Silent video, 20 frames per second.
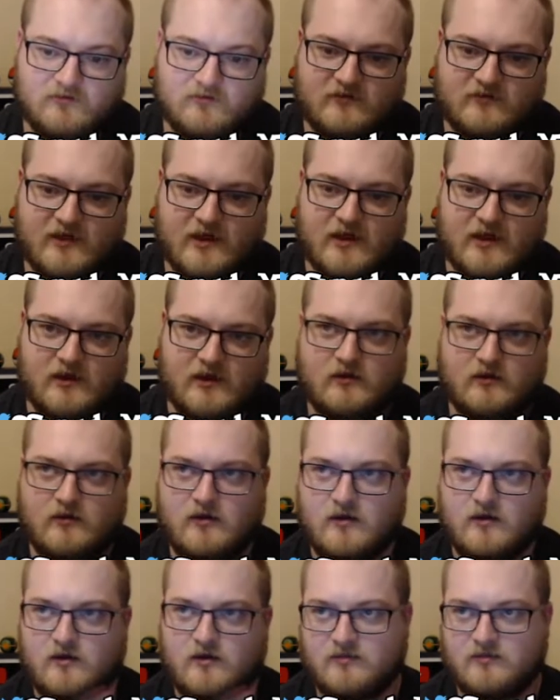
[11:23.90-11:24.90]
take
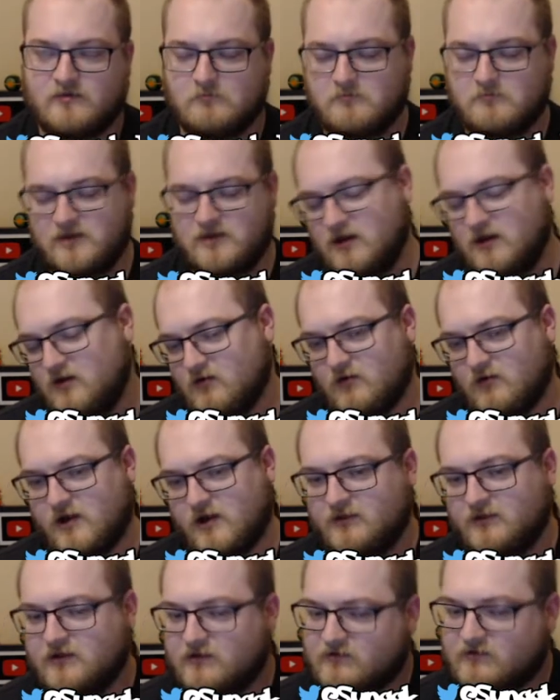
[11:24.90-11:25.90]
the
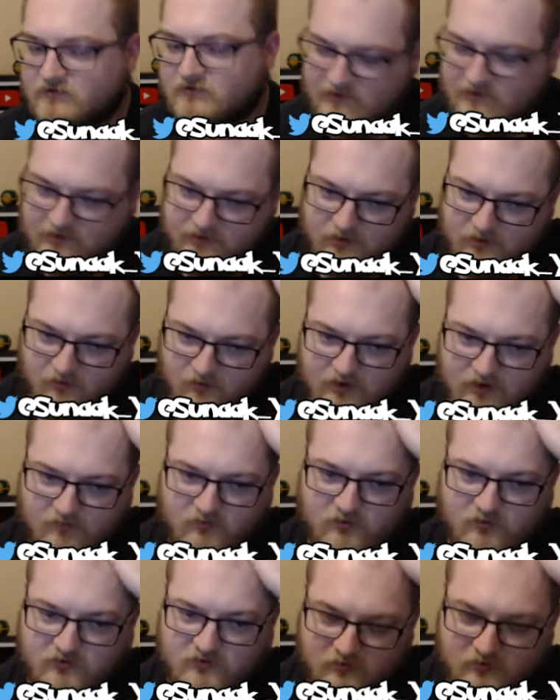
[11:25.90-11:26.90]
meteorite that Celio gave
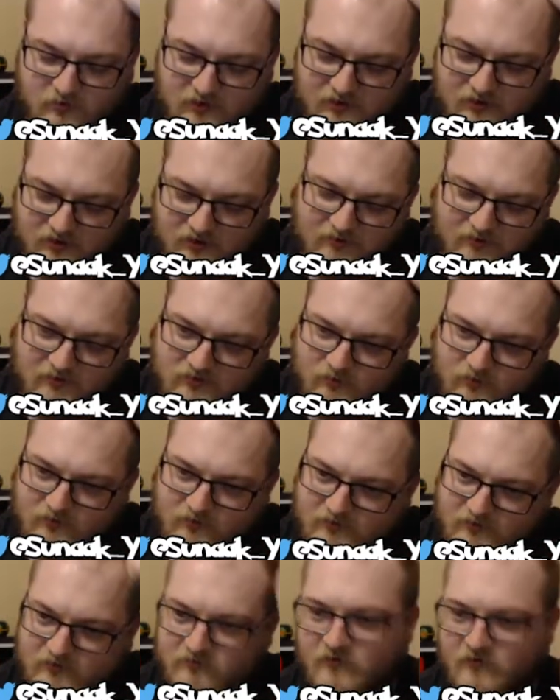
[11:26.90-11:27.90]
to us so we can give it to one
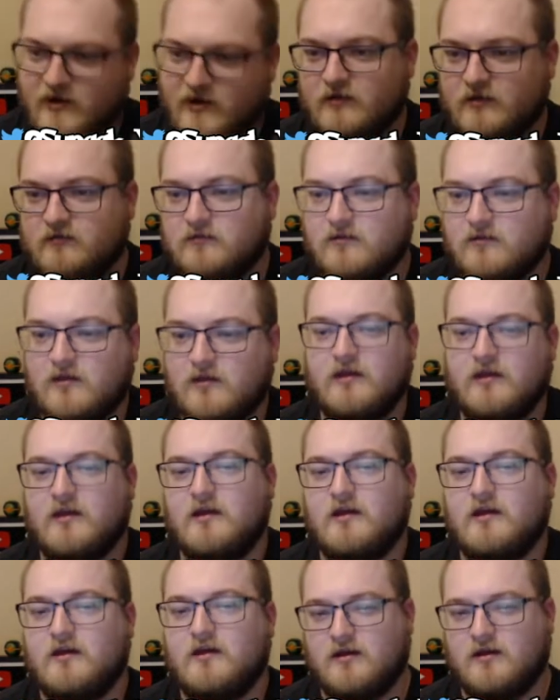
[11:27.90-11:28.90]
of his friends.
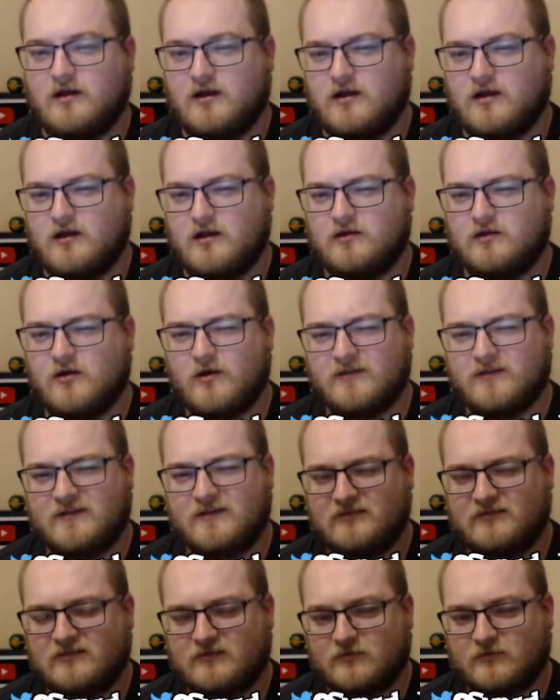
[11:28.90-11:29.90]
Uh, no, I think
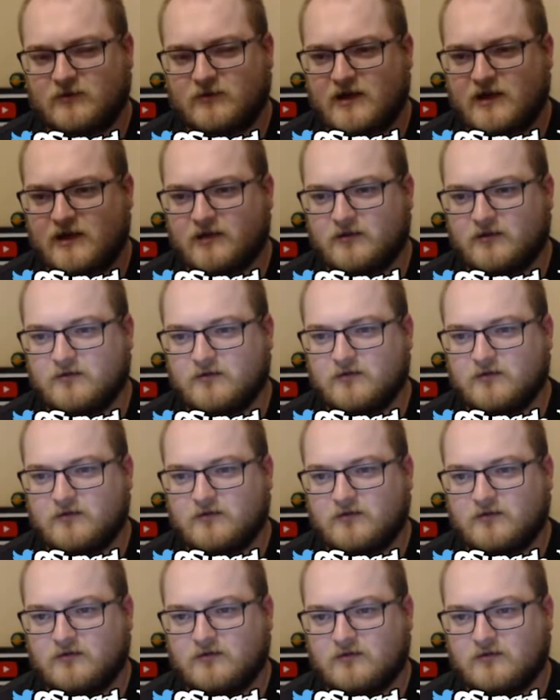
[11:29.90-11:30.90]
it's Three Island,
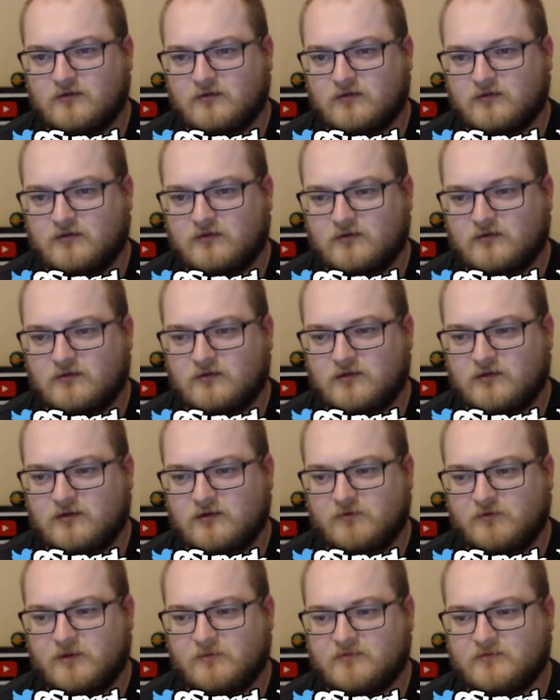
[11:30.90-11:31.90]

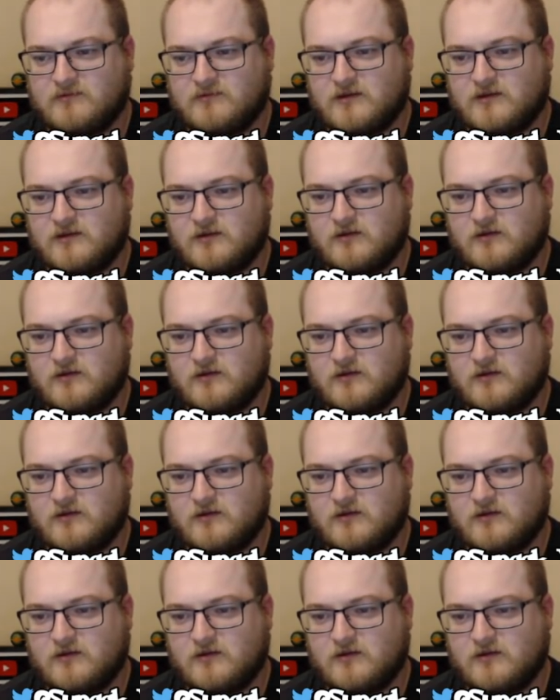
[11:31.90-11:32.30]
if I'm not mistaken.